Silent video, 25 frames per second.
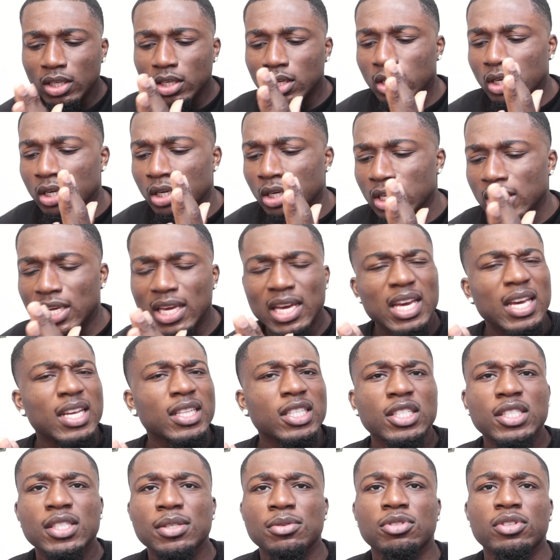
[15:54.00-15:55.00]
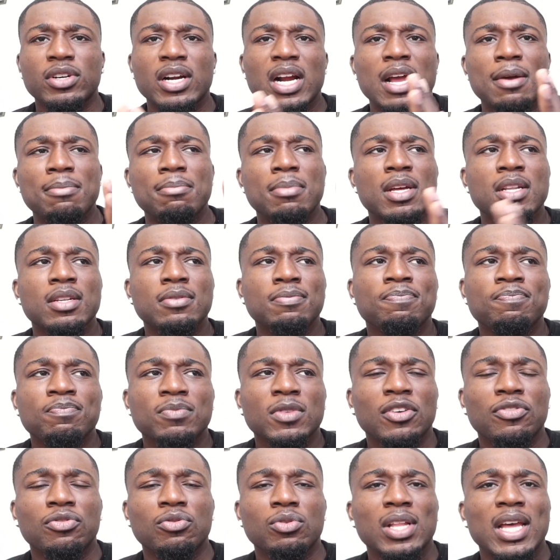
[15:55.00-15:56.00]
Uh, yeah, hit the subscribe button
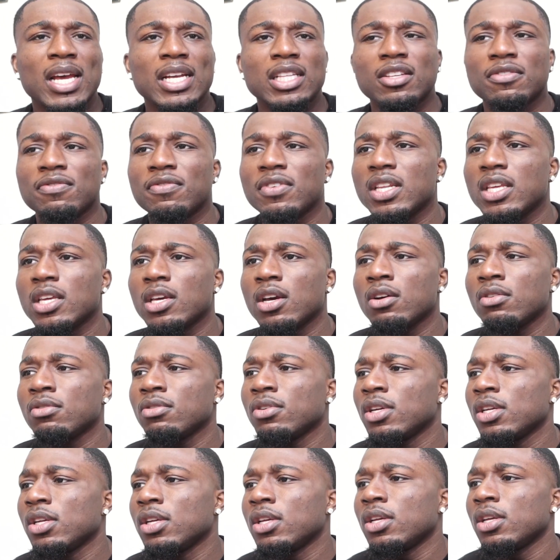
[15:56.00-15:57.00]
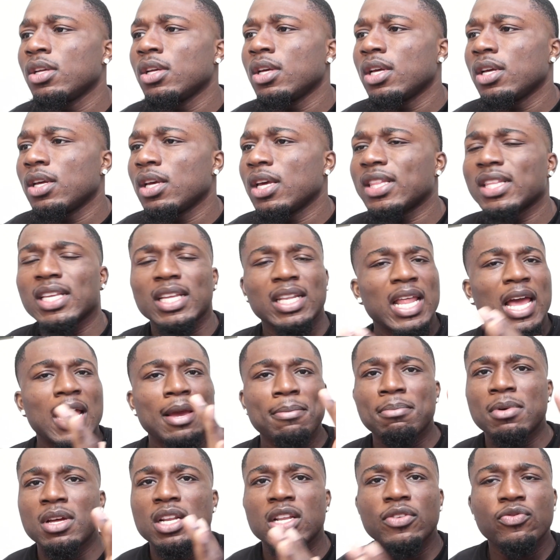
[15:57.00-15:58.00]
if you like the video. Hit the
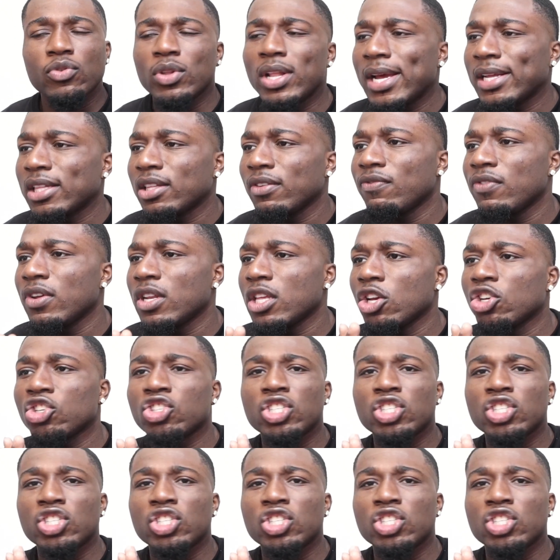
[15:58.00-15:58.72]
like button if you like the video.